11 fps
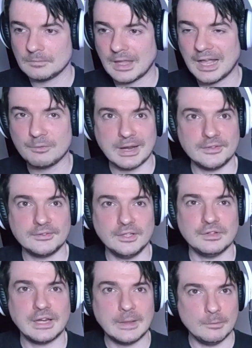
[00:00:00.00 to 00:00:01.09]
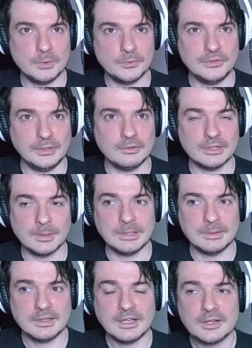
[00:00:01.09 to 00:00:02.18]
aggressive kind of music, you know what I
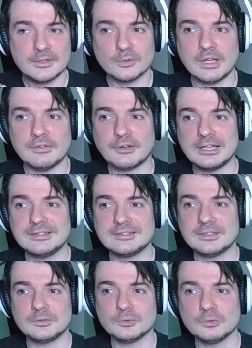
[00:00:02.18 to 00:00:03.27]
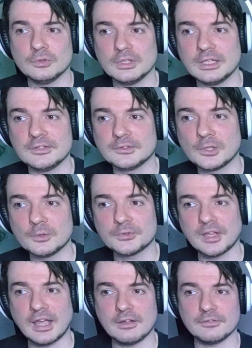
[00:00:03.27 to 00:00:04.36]
mean? So if I listen to slow
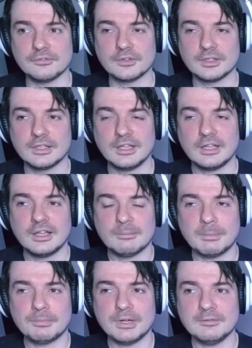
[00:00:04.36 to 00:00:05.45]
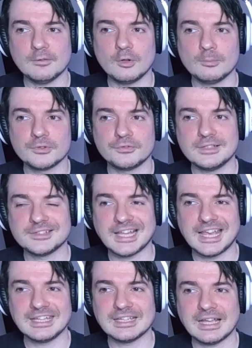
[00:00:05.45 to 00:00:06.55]
stuff, my brain almost feels
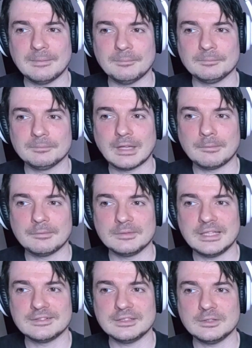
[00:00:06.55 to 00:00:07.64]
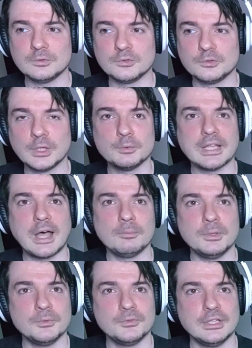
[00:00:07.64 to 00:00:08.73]
like I'm listening to slow down
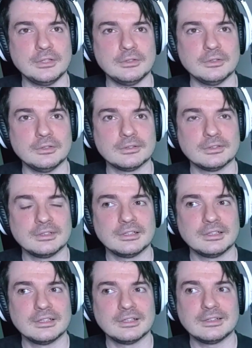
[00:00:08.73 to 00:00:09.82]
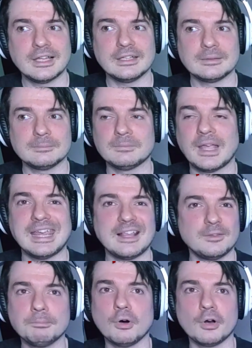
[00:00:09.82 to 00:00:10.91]
music, you know? Like, I
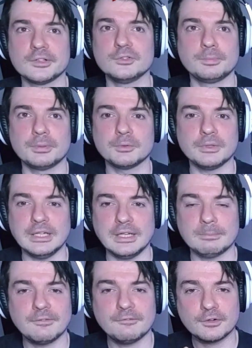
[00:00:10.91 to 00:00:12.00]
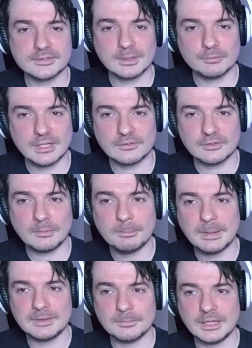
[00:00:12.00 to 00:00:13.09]
get bored super quick, but for some reason
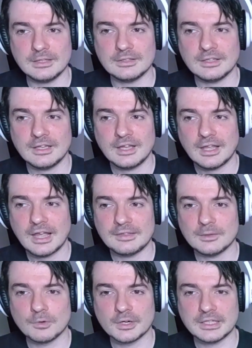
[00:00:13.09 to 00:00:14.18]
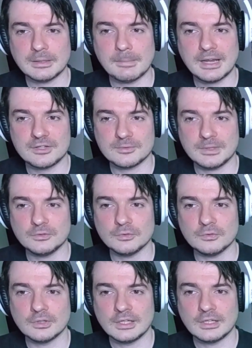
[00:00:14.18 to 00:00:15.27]
BAND-MAID and The Warning managed me to